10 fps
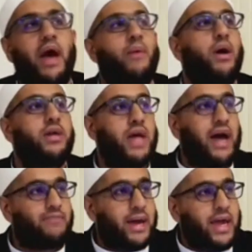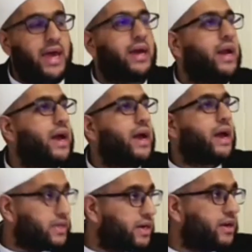I want to have my cake and I
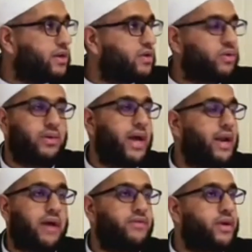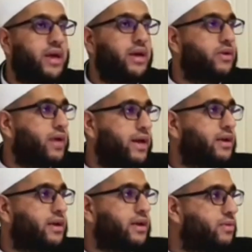want to eat it too. You can't have your cake and you can't
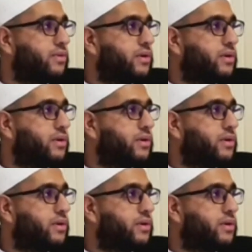eat it too.